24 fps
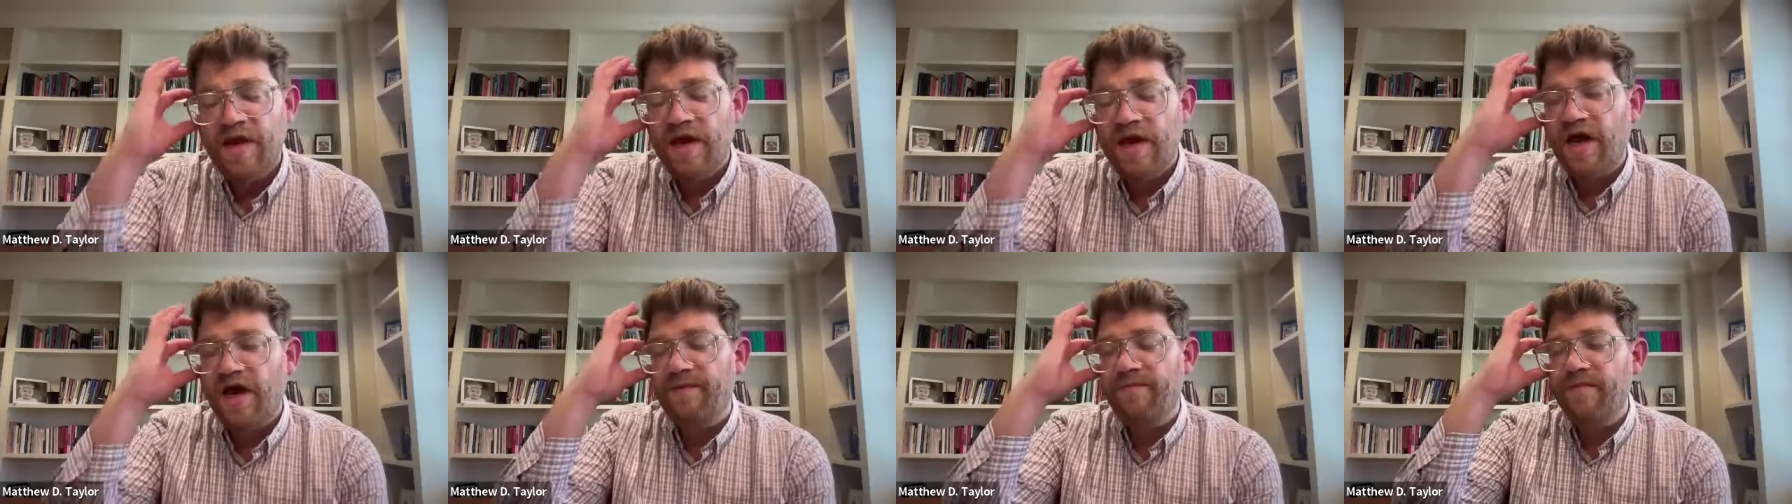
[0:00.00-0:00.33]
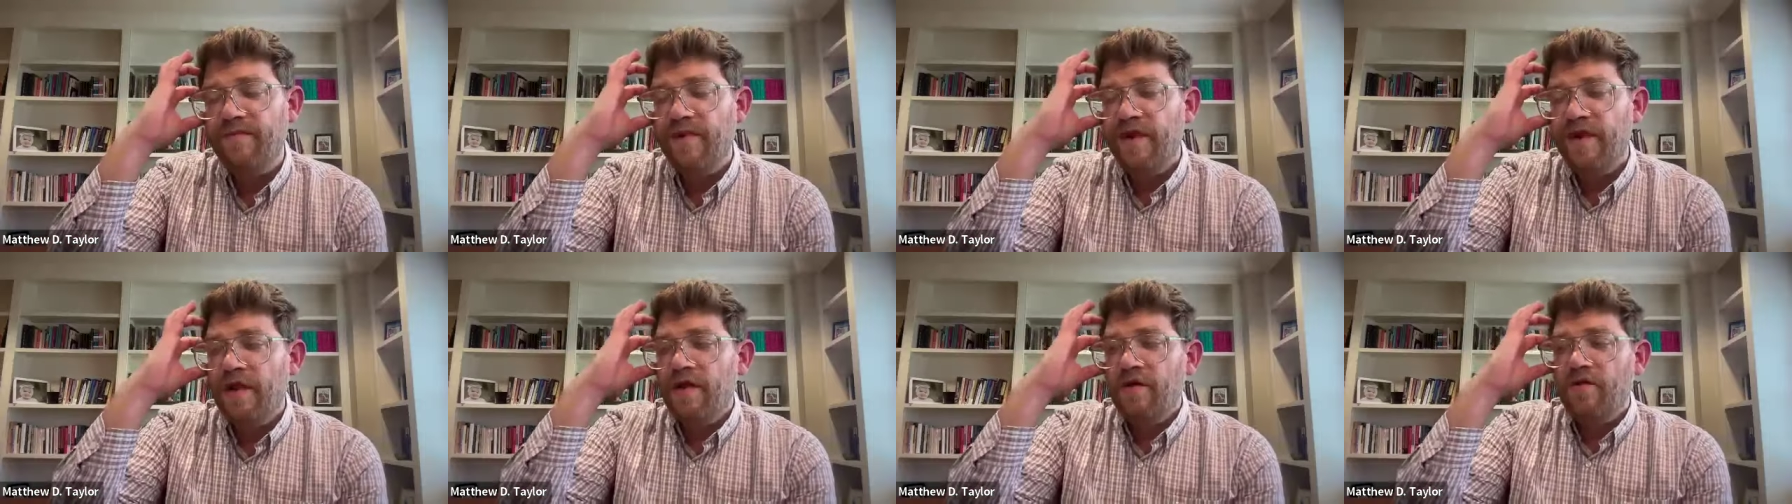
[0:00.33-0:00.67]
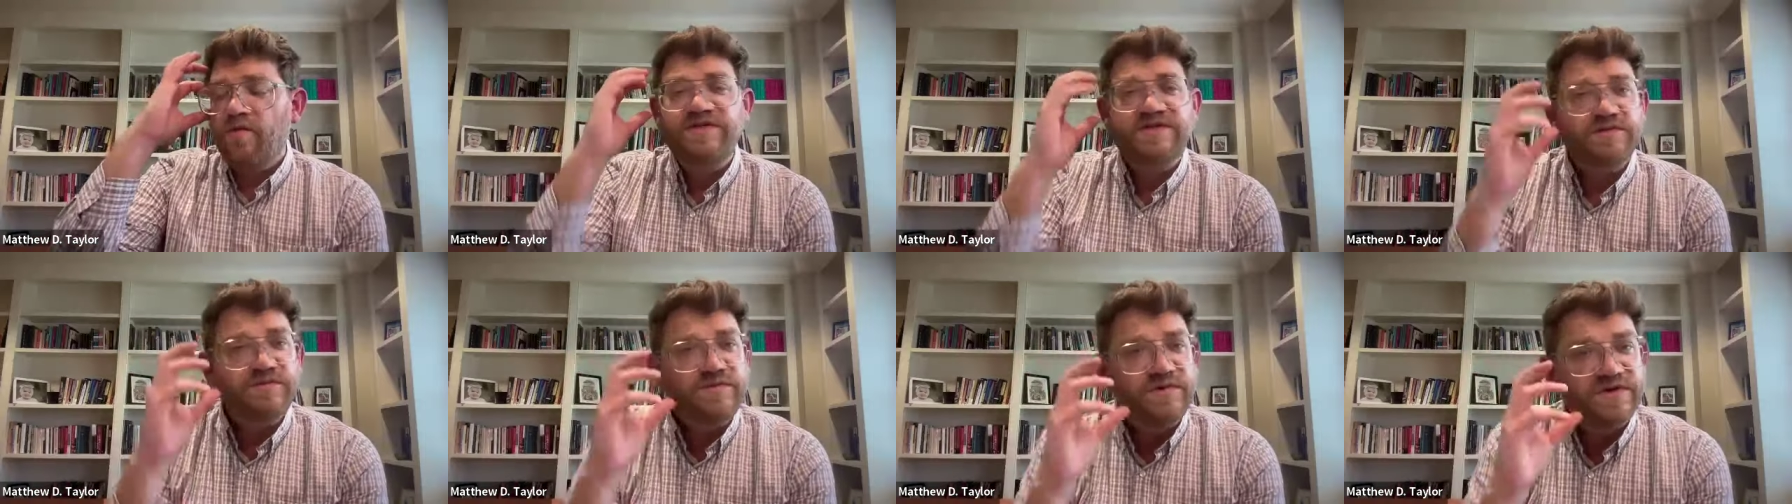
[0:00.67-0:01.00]
Um,
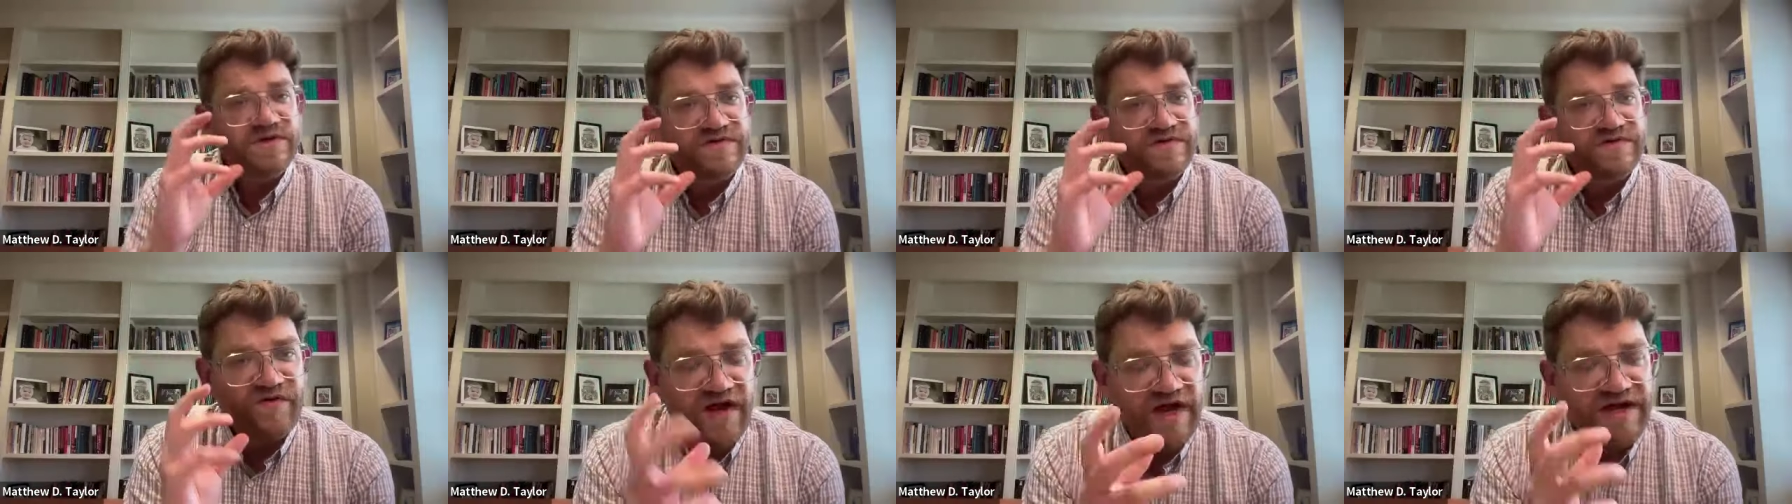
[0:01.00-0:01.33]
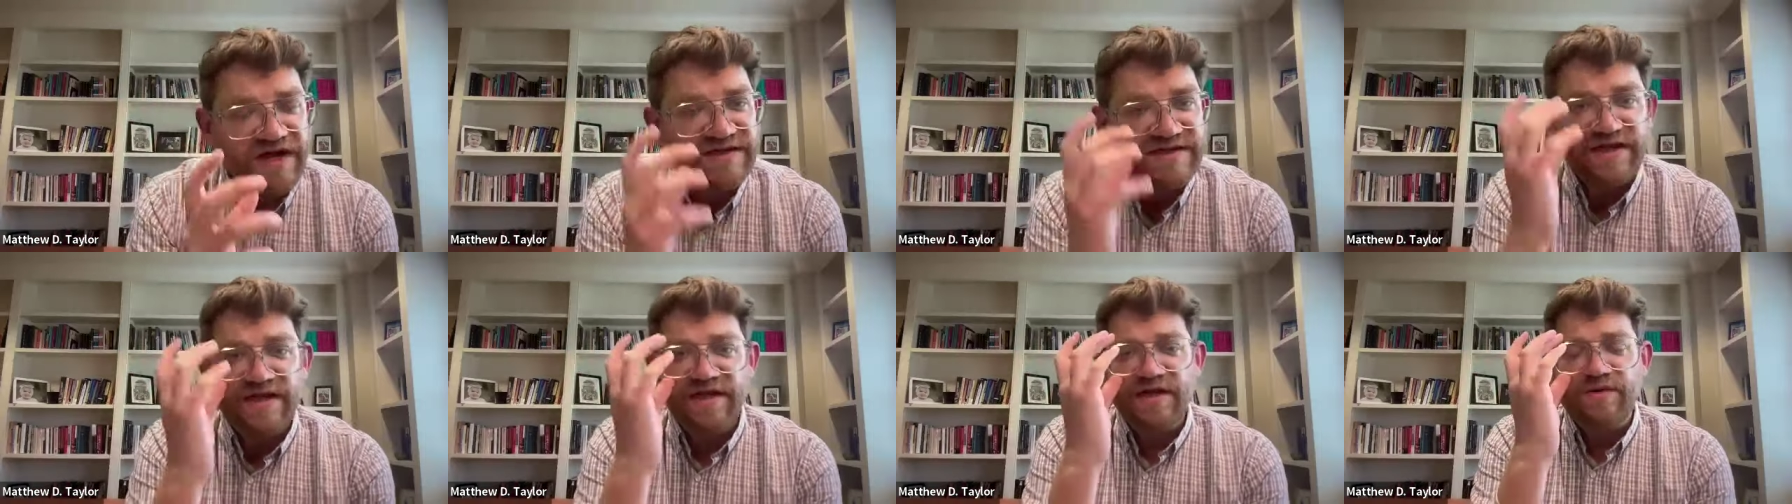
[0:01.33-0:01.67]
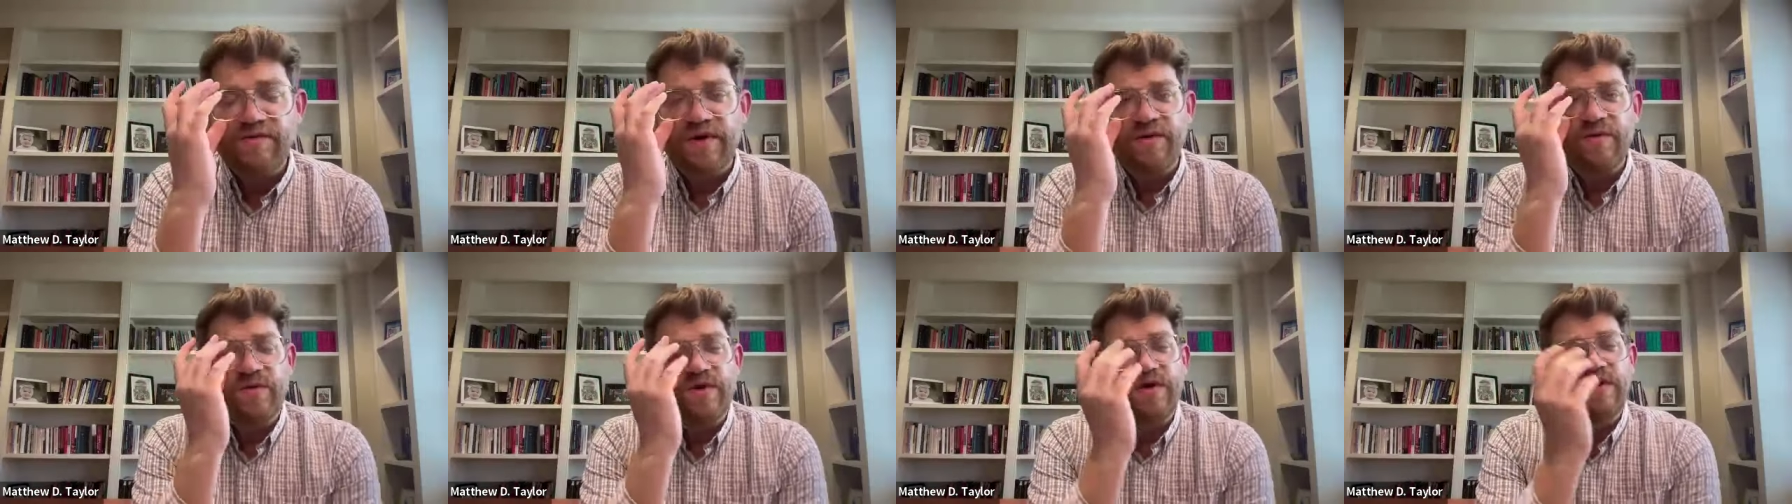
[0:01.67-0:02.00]
what's what's fascinating,
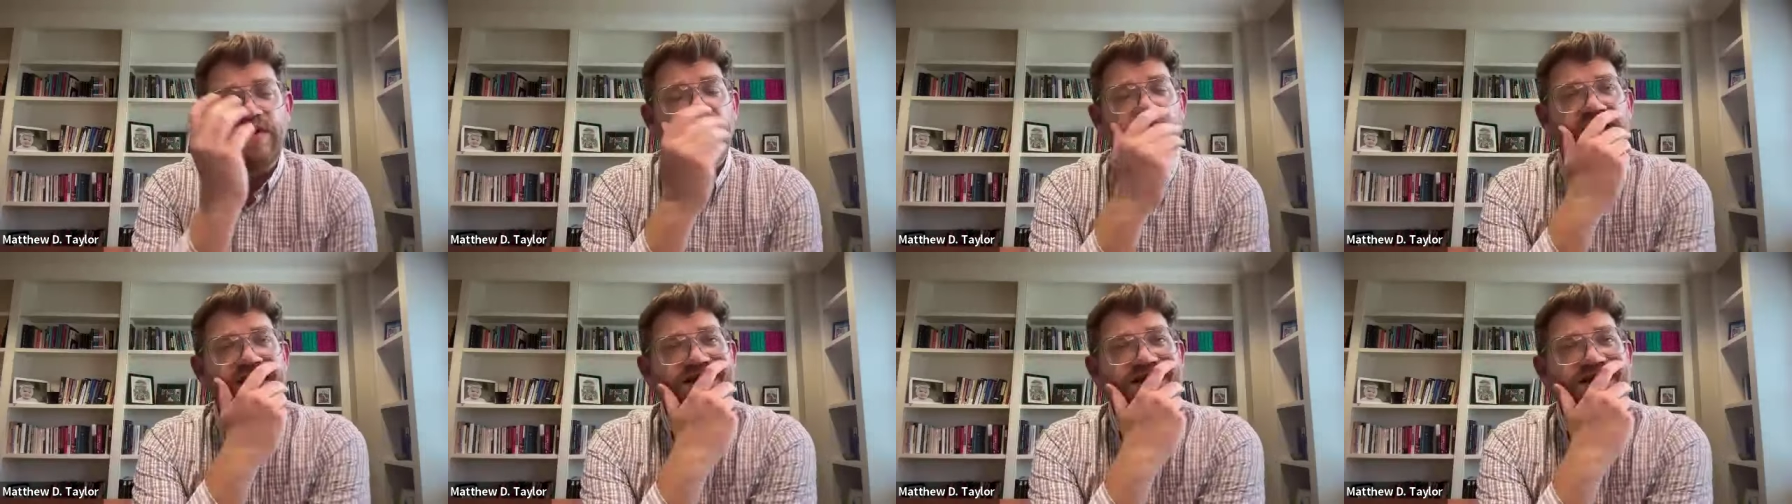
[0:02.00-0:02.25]
what what